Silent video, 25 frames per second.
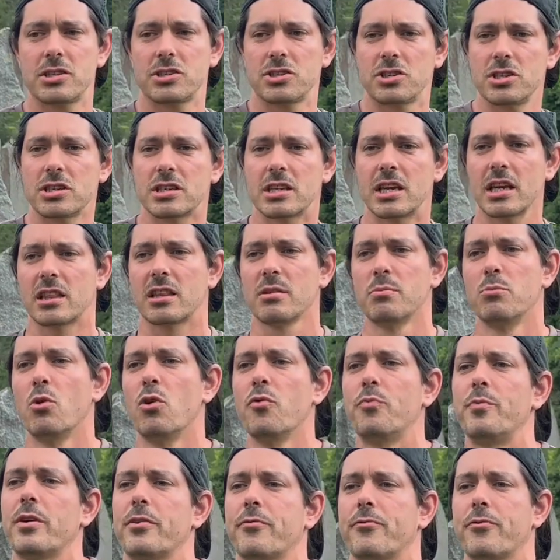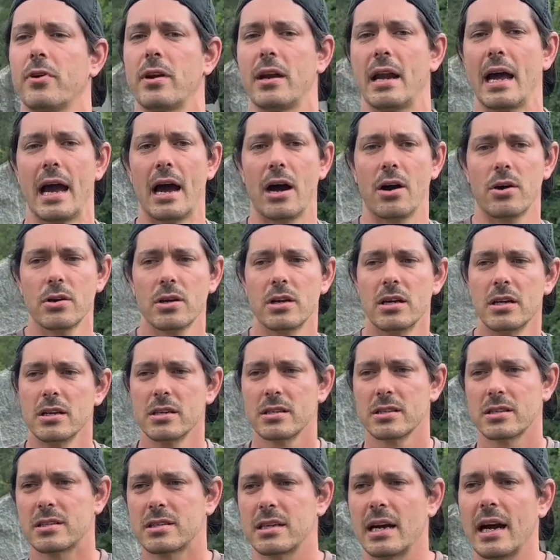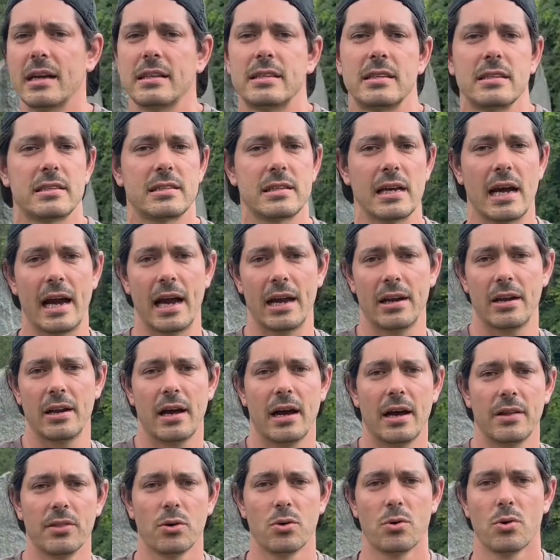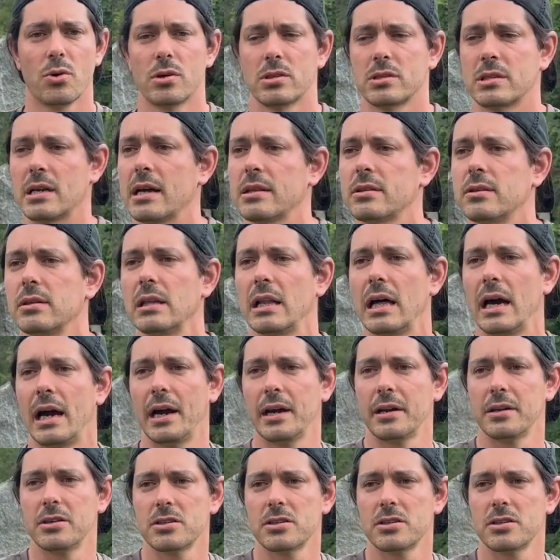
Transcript: Just get the movement for now, side to side on the horizontal line,